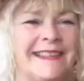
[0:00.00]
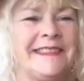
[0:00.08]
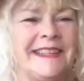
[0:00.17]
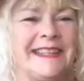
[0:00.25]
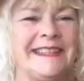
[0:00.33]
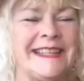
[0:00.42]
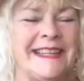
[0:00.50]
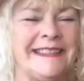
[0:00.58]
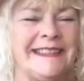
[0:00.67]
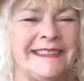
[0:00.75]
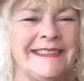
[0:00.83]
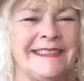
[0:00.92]
he really
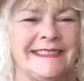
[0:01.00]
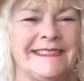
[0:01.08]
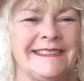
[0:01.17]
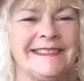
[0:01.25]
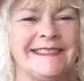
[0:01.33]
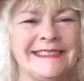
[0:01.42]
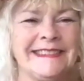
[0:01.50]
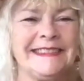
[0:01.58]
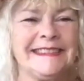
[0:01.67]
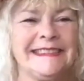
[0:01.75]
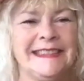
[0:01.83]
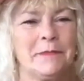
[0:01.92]
did.
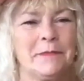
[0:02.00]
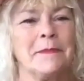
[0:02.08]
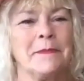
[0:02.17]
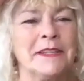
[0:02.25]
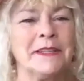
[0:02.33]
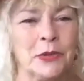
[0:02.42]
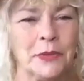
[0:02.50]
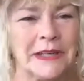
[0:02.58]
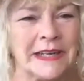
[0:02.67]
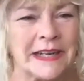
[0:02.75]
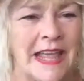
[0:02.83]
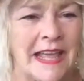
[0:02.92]
But I'm not doing
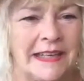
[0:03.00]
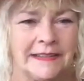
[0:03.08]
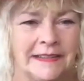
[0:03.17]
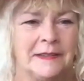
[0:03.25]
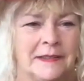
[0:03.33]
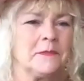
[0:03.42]
it again.